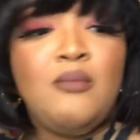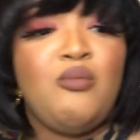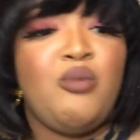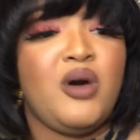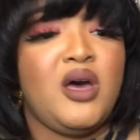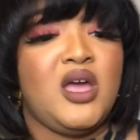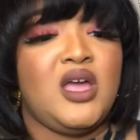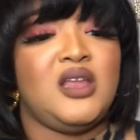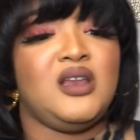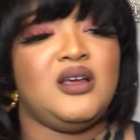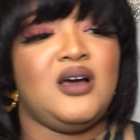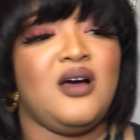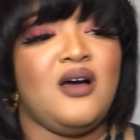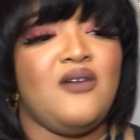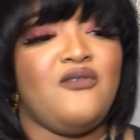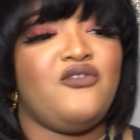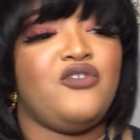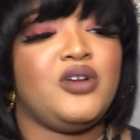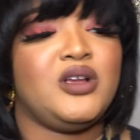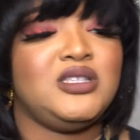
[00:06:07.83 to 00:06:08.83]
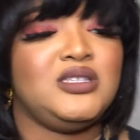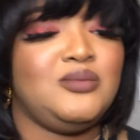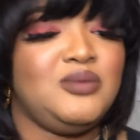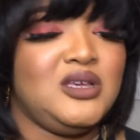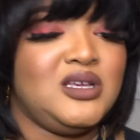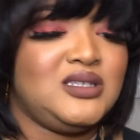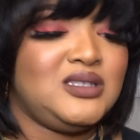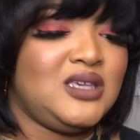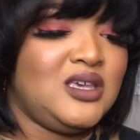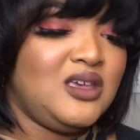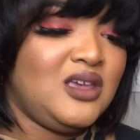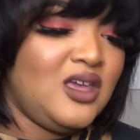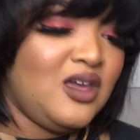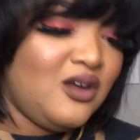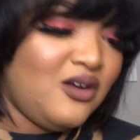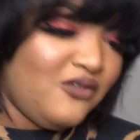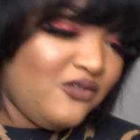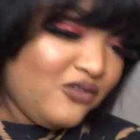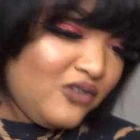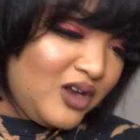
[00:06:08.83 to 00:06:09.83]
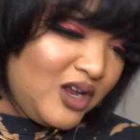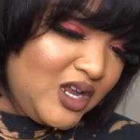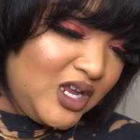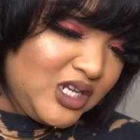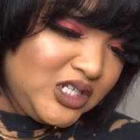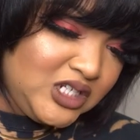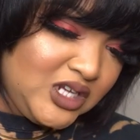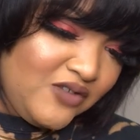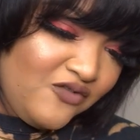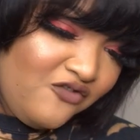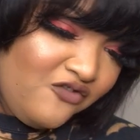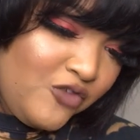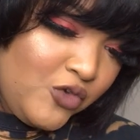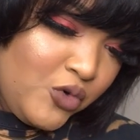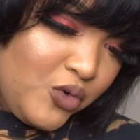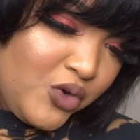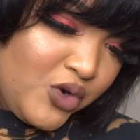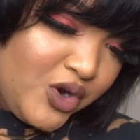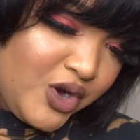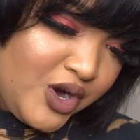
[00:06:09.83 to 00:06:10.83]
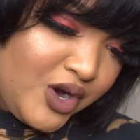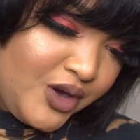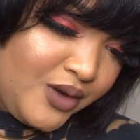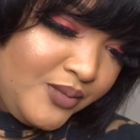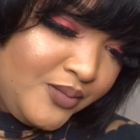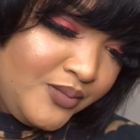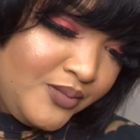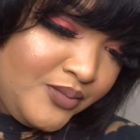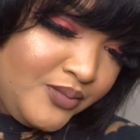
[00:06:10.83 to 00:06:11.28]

But um, for it to be a skincare fridge and for...